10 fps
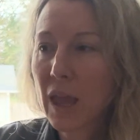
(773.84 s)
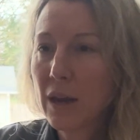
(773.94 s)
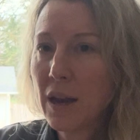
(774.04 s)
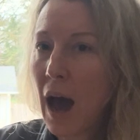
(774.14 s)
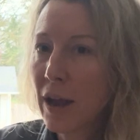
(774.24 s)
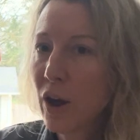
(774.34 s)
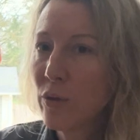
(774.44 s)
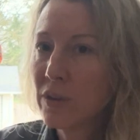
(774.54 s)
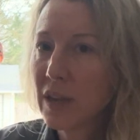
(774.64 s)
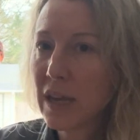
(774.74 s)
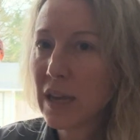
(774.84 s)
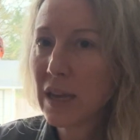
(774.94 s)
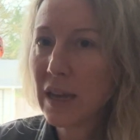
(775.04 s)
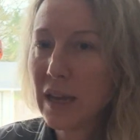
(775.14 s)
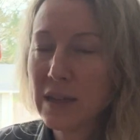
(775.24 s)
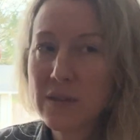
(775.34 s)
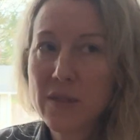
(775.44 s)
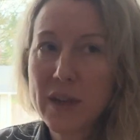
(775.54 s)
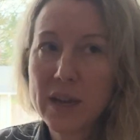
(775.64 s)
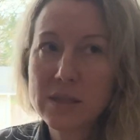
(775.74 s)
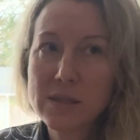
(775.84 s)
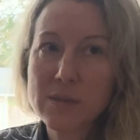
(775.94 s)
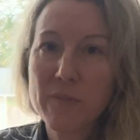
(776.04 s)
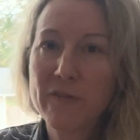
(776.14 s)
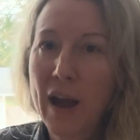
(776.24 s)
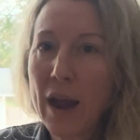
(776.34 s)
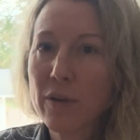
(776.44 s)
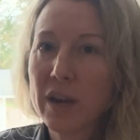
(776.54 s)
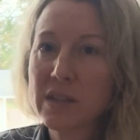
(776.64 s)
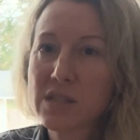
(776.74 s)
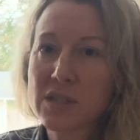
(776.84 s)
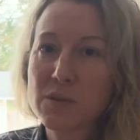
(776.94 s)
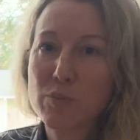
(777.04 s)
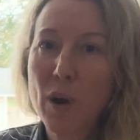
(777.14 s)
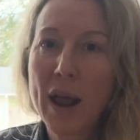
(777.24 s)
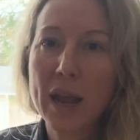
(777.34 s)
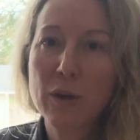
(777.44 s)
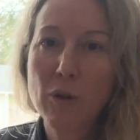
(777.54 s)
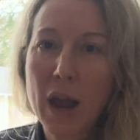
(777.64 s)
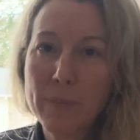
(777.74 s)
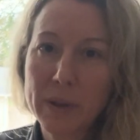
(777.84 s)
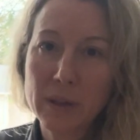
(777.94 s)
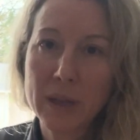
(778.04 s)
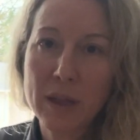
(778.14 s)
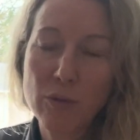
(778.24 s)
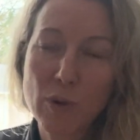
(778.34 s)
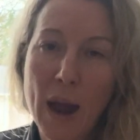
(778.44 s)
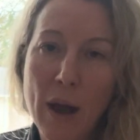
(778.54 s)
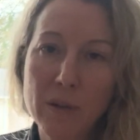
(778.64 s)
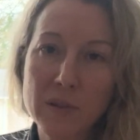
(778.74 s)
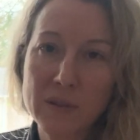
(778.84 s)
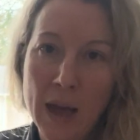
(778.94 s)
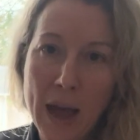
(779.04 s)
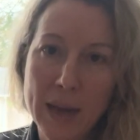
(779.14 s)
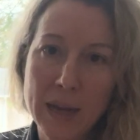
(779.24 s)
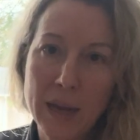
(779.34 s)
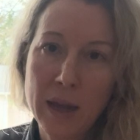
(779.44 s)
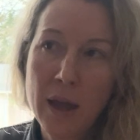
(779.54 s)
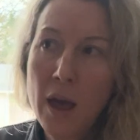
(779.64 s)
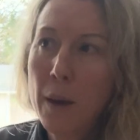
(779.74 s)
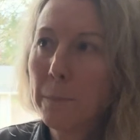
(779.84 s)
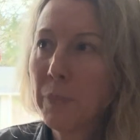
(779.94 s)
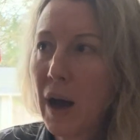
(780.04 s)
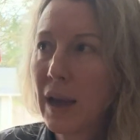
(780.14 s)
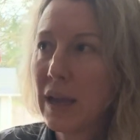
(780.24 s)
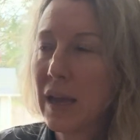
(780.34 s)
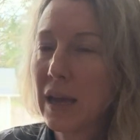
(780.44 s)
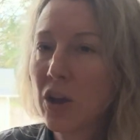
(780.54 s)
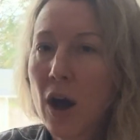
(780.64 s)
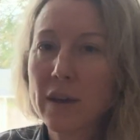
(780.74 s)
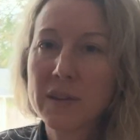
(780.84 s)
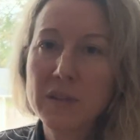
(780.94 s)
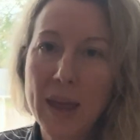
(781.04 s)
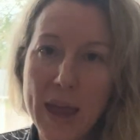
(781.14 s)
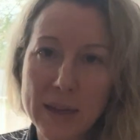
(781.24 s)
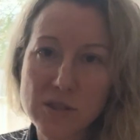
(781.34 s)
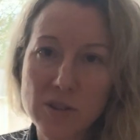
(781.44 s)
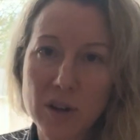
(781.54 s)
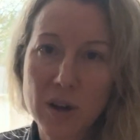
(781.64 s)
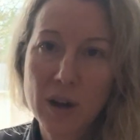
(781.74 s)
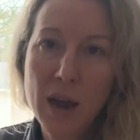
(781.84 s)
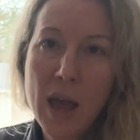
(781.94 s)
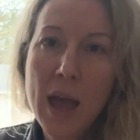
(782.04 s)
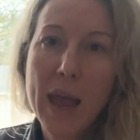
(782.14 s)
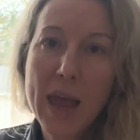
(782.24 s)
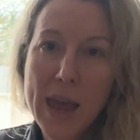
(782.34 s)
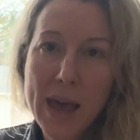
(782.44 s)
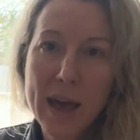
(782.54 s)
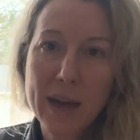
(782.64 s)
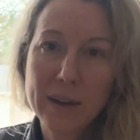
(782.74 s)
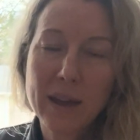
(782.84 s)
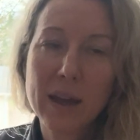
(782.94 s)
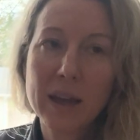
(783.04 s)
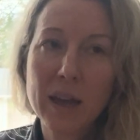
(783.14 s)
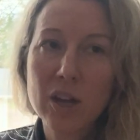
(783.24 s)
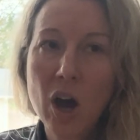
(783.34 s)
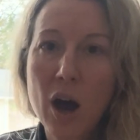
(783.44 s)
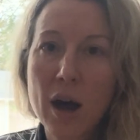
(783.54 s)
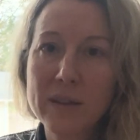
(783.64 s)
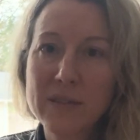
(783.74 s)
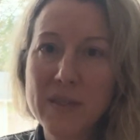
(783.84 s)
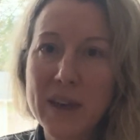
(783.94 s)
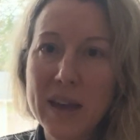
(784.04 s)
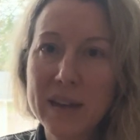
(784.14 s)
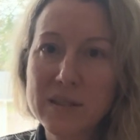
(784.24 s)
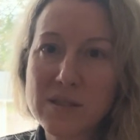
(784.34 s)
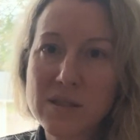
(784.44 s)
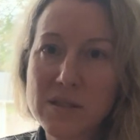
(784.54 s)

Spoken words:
not only is this virus spreading rampantly throughout society, but it causes cancer, and it can cause this